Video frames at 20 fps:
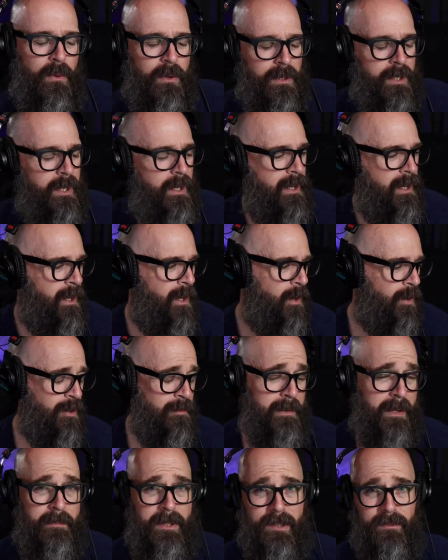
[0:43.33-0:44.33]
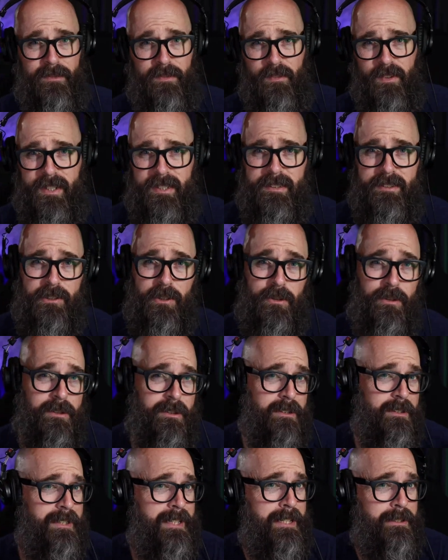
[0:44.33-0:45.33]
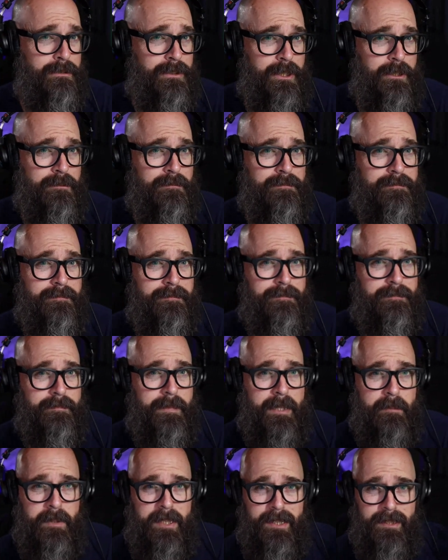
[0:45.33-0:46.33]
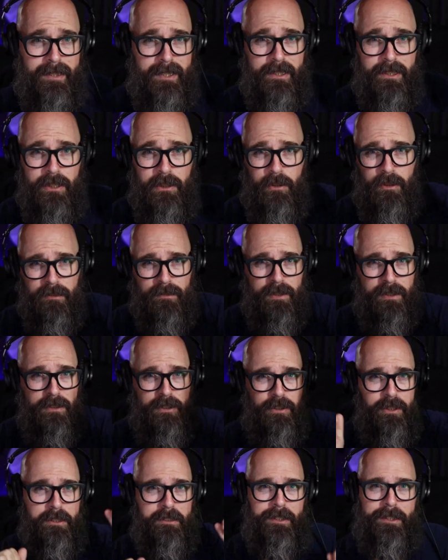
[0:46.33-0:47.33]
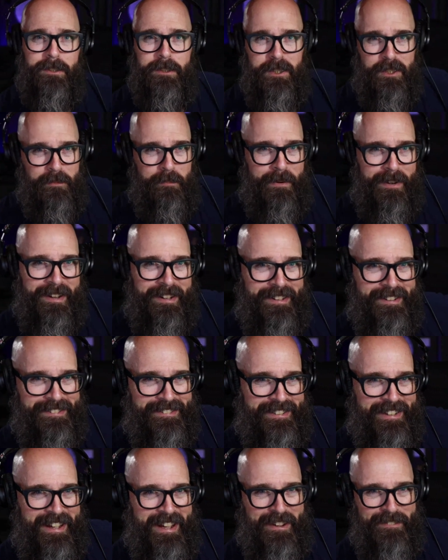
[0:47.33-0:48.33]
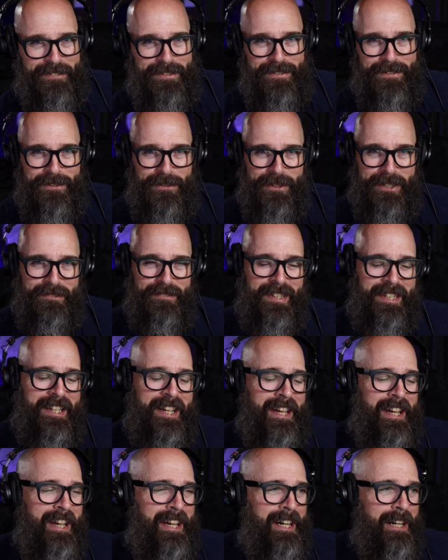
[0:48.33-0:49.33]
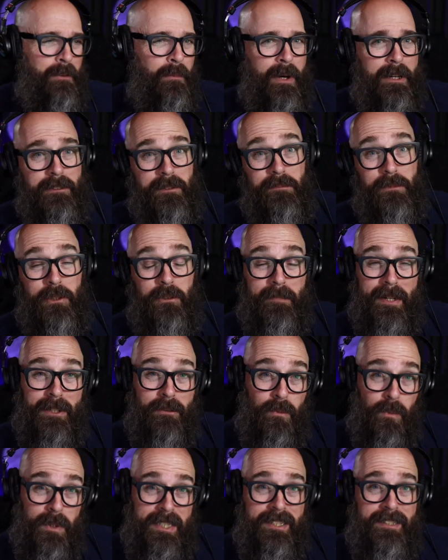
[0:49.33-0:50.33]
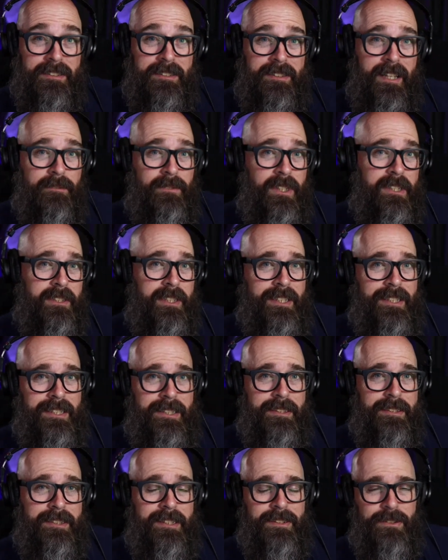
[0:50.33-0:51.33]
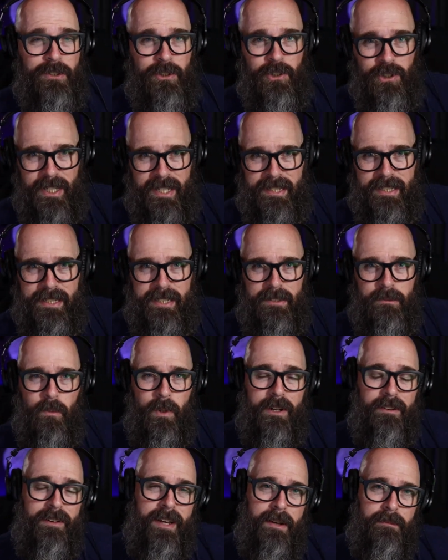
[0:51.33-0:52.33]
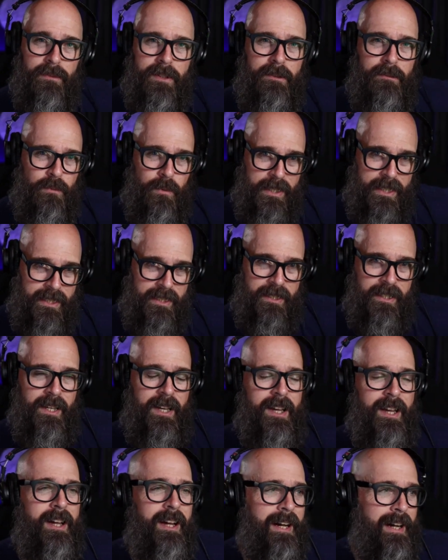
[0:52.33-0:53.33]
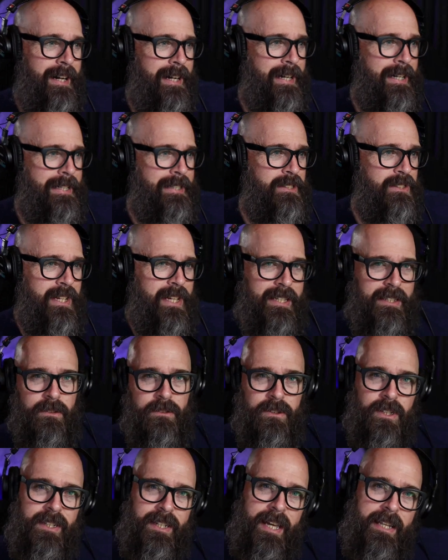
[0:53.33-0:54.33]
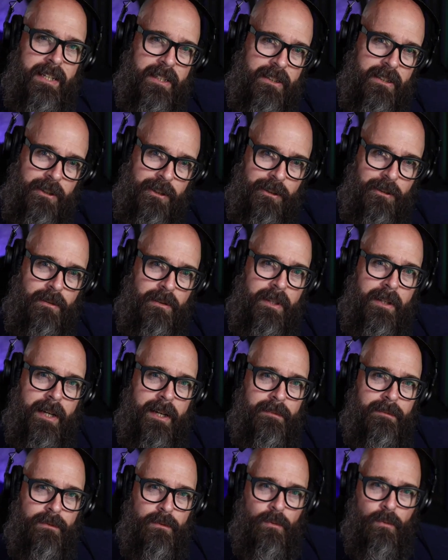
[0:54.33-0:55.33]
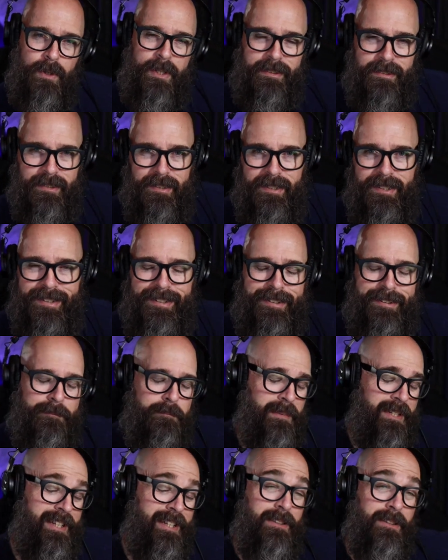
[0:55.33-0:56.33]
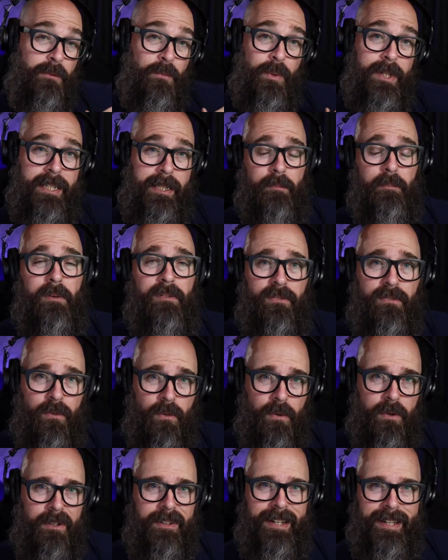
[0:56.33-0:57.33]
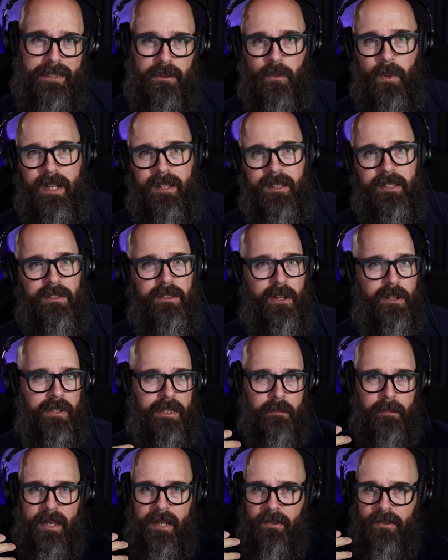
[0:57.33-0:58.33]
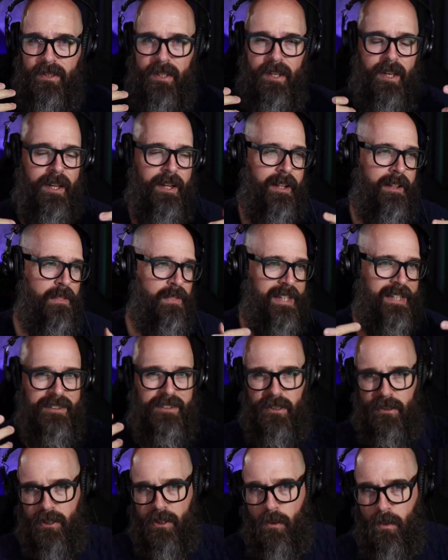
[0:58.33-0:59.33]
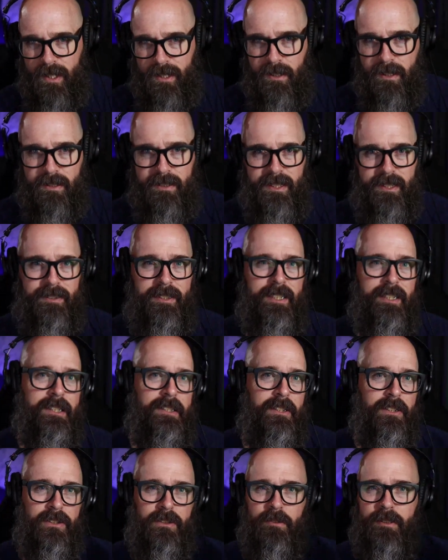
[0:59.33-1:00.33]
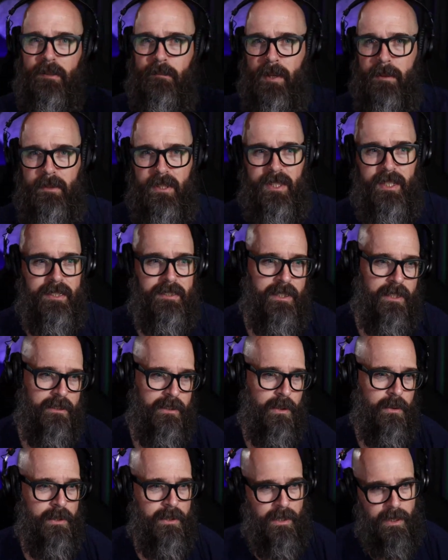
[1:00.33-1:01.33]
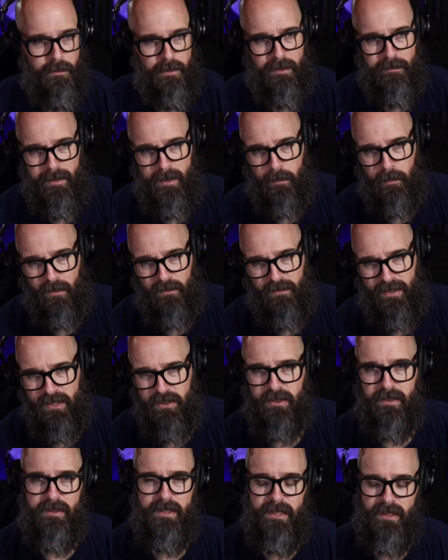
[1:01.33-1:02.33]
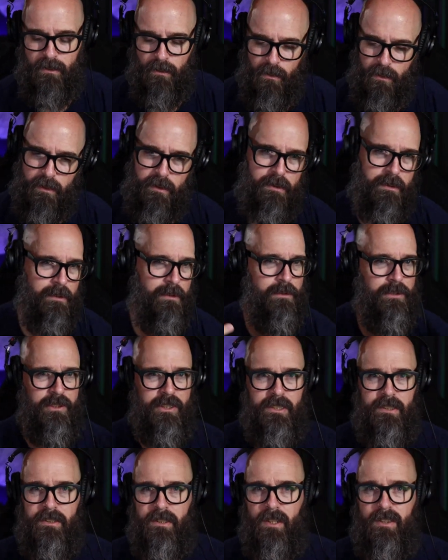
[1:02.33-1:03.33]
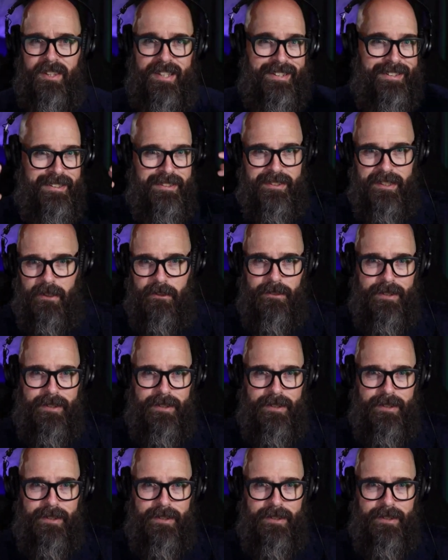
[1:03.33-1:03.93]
or or maybe a friend, or I don't know, maybe the universe just conspired to have you join me. Uh, welcome to my week 17 check in, where every week I take a look at a cue that I've written uh, in the week before, as well as talk about things that are going on in the industry, maybe things that are going on with me professionally, or, or just things that